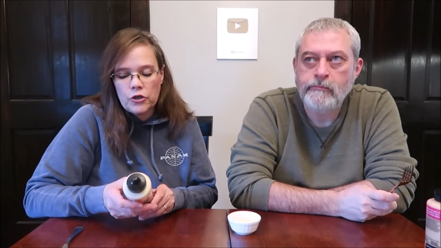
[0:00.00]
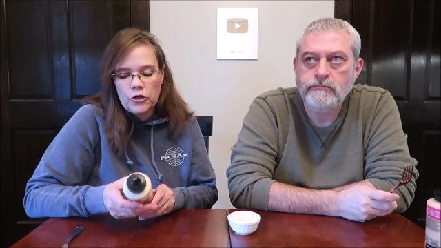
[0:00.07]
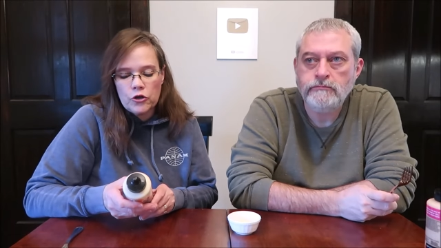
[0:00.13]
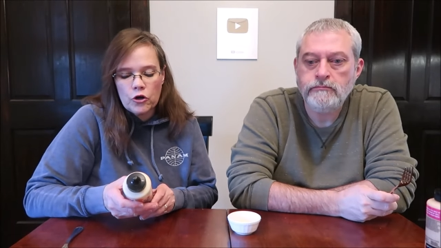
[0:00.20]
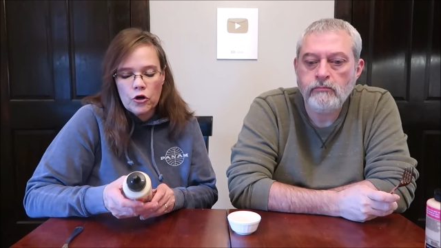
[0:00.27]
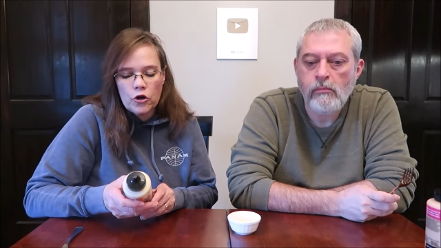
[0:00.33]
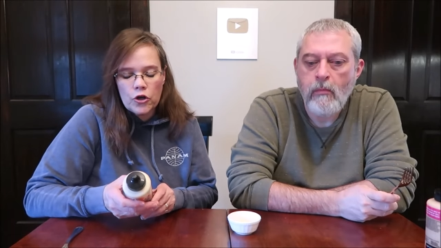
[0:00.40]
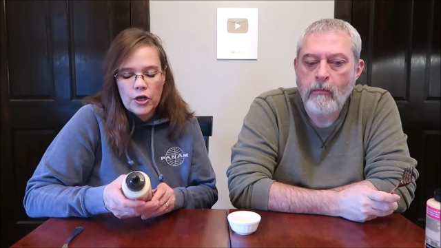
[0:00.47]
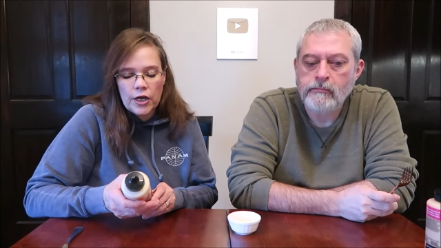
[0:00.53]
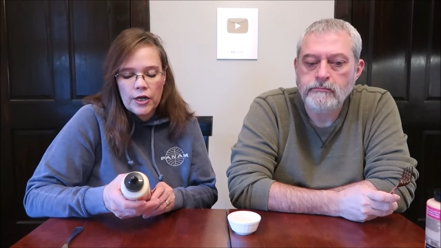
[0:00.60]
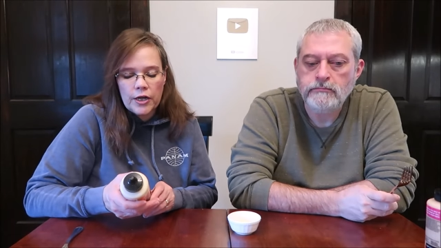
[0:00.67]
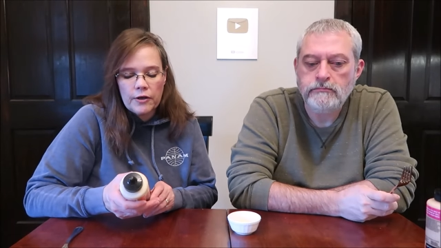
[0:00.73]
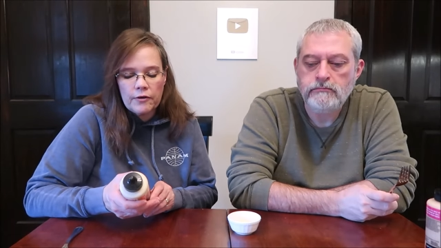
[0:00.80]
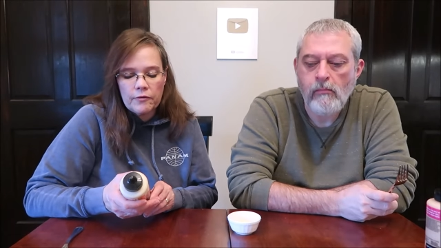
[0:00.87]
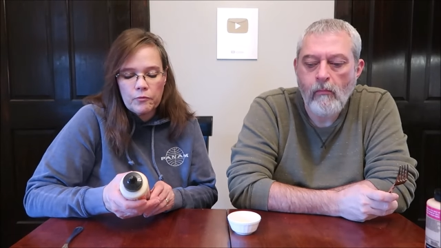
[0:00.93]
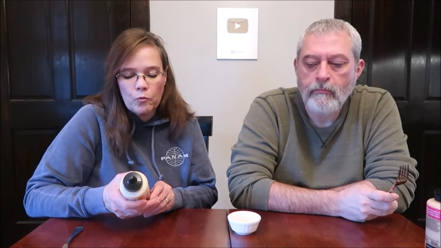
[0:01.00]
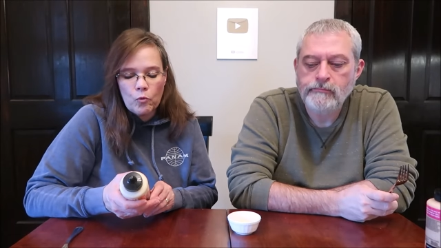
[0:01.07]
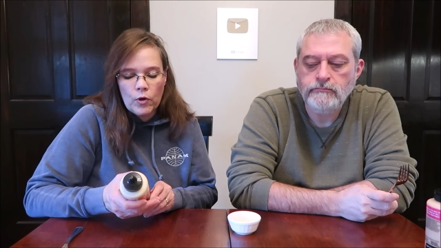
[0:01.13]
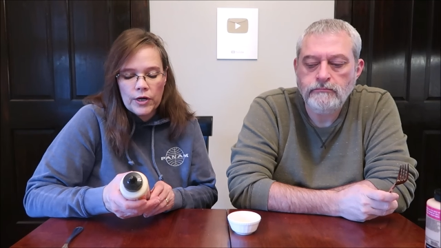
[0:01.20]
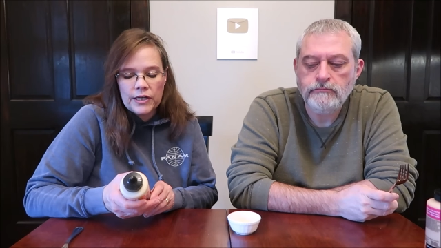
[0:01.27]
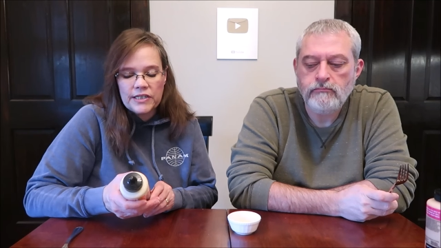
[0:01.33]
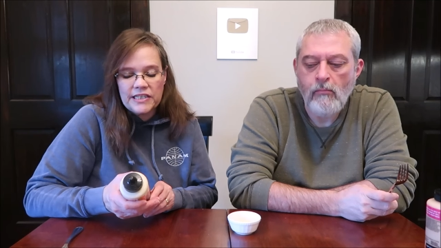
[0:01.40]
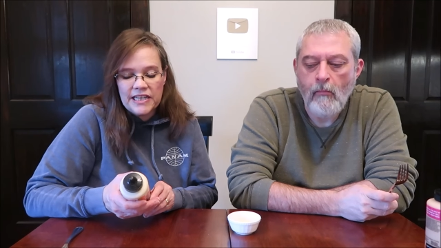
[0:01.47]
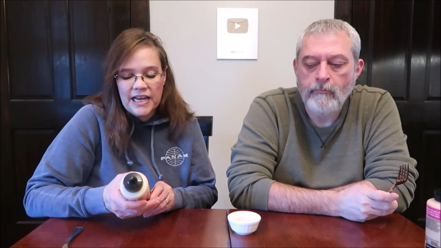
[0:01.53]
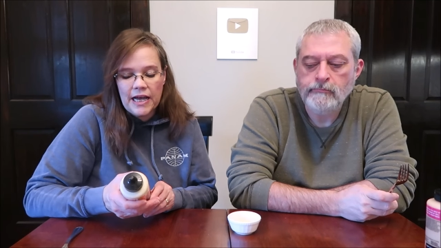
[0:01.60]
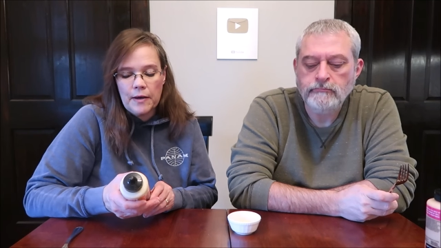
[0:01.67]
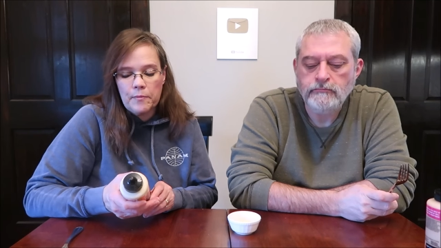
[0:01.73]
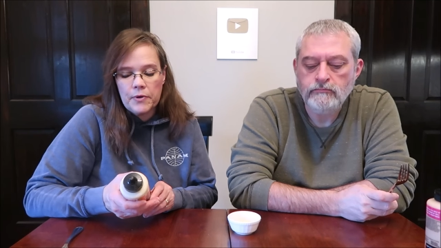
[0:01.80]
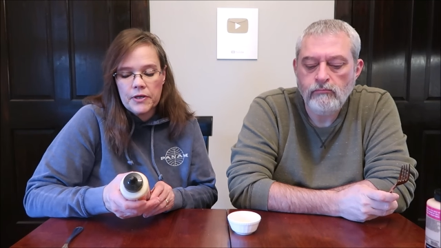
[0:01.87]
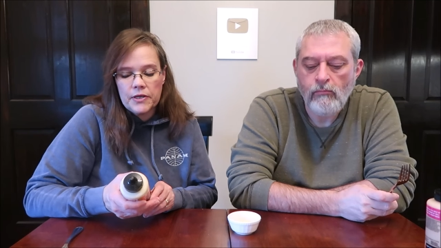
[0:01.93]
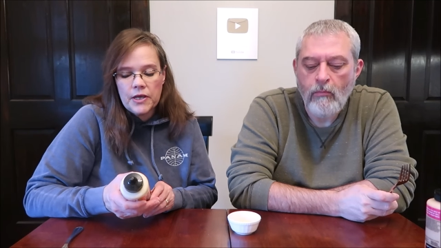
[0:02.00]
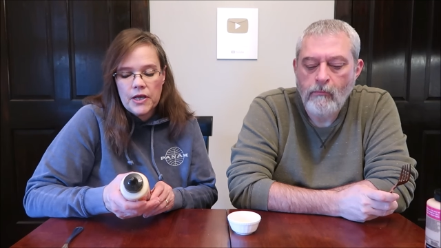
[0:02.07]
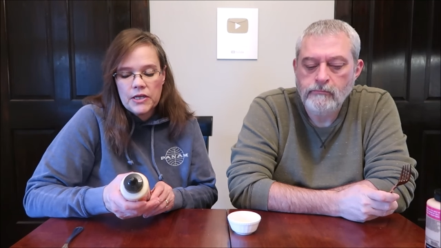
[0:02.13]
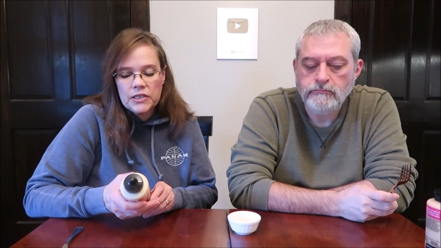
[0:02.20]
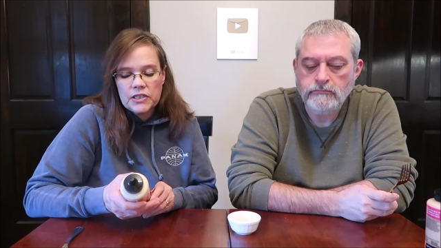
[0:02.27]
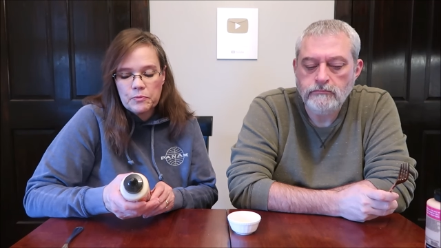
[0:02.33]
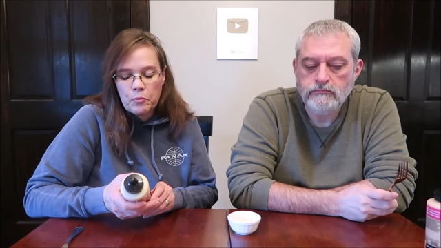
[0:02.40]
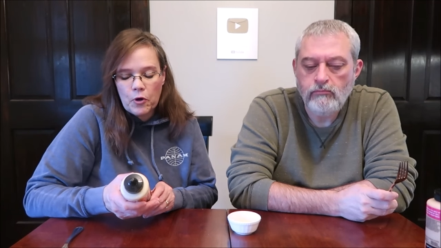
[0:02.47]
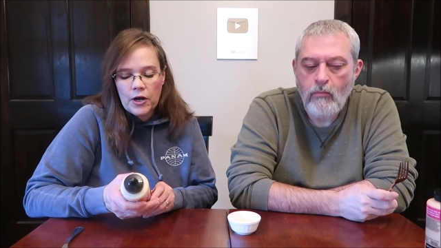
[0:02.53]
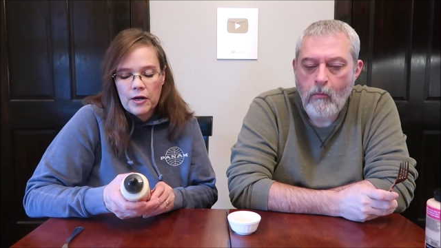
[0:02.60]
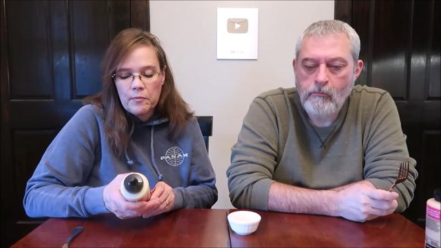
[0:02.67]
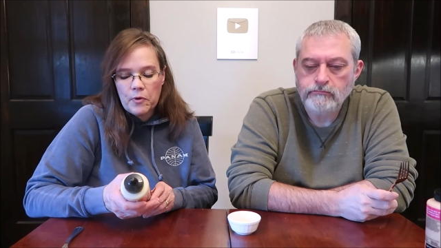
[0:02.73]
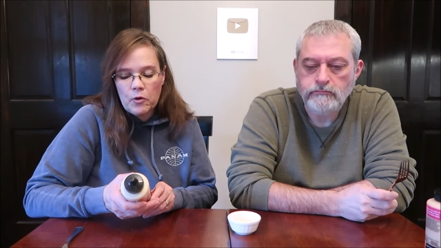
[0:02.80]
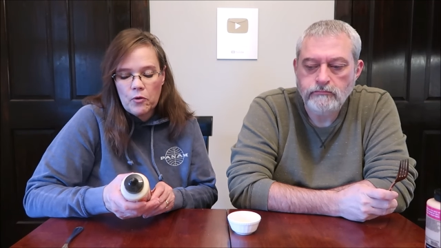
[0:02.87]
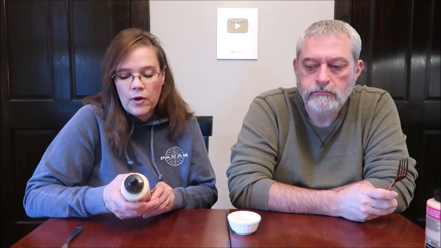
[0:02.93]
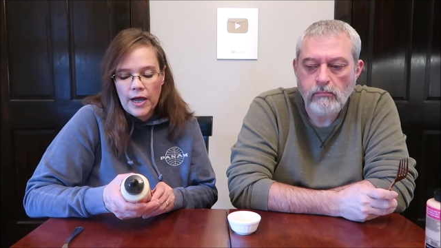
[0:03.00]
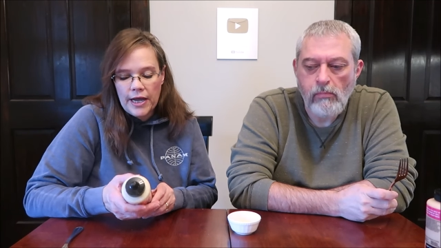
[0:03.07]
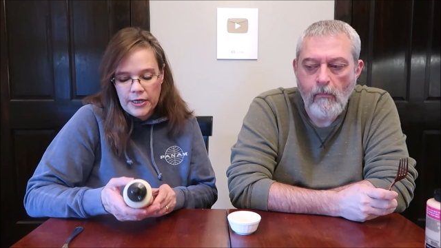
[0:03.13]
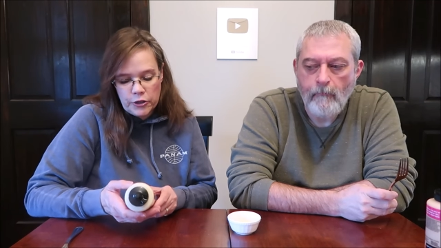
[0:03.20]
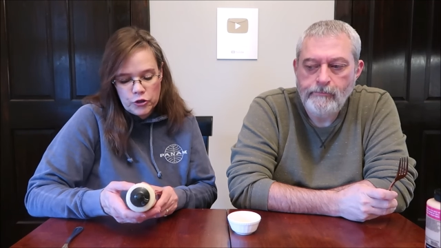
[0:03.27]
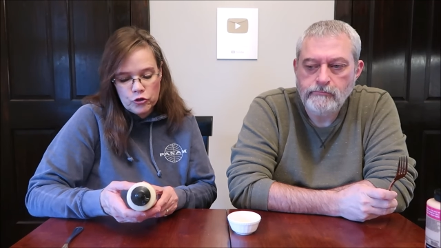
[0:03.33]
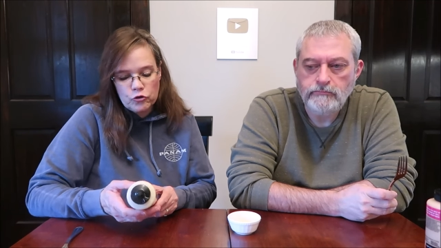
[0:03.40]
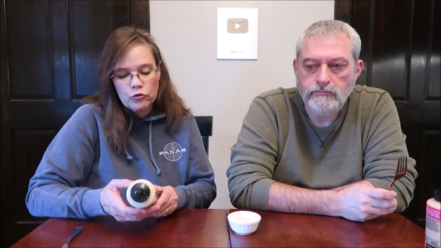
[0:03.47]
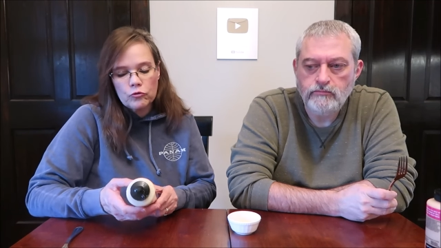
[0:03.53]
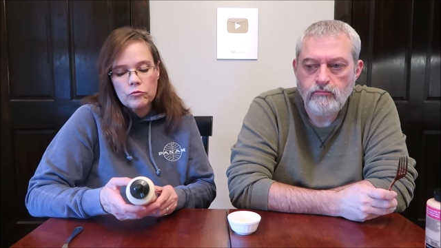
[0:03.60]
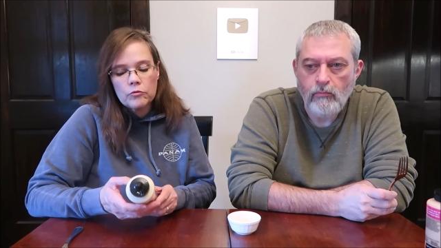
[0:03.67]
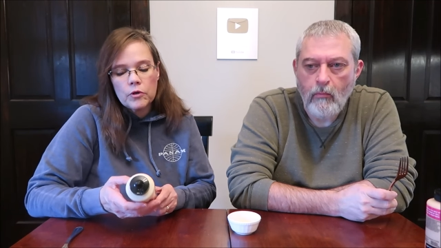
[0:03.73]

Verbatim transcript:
Speaker 1: you're gonna want to dip. Spreadable and dri